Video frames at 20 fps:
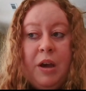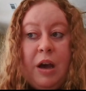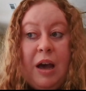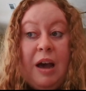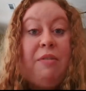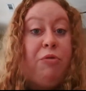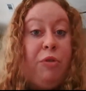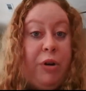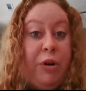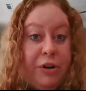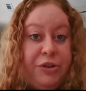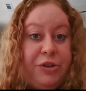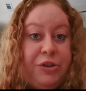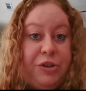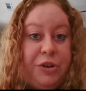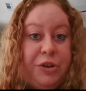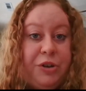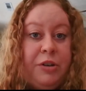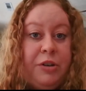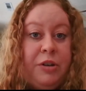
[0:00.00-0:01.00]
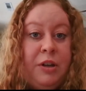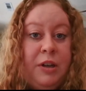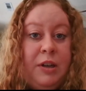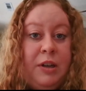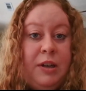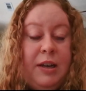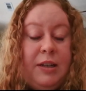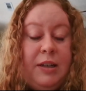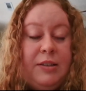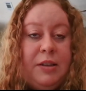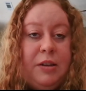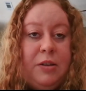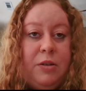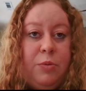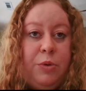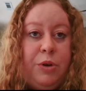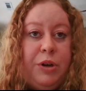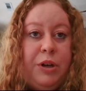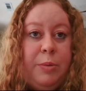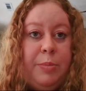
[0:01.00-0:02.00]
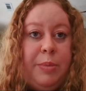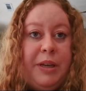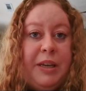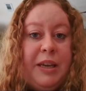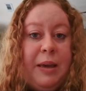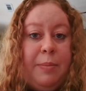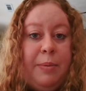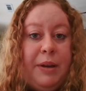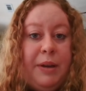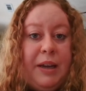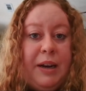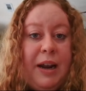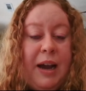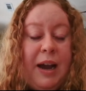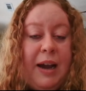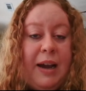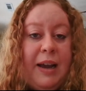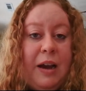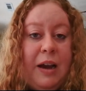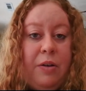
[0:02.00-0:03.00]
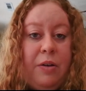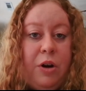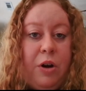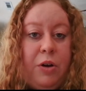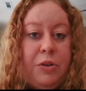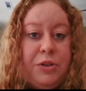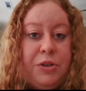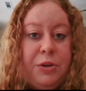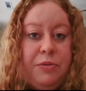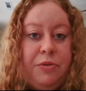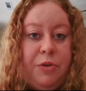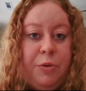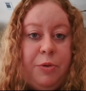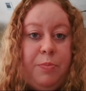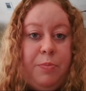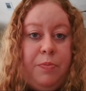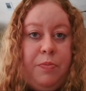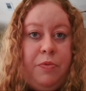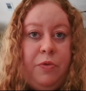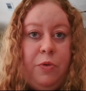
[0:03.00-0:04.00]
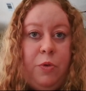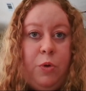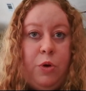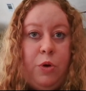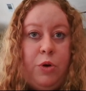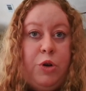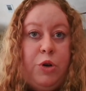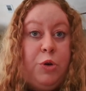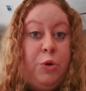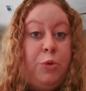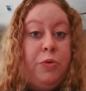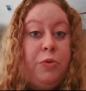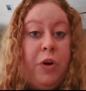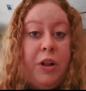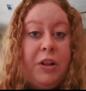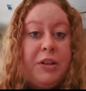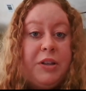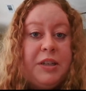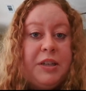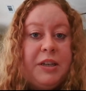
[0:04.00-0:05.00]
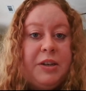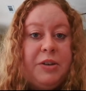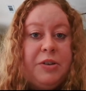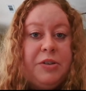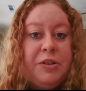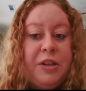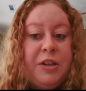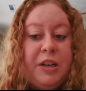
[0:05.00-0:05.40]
have registered. And so we're going to be keeping an eye out also for new volunteers.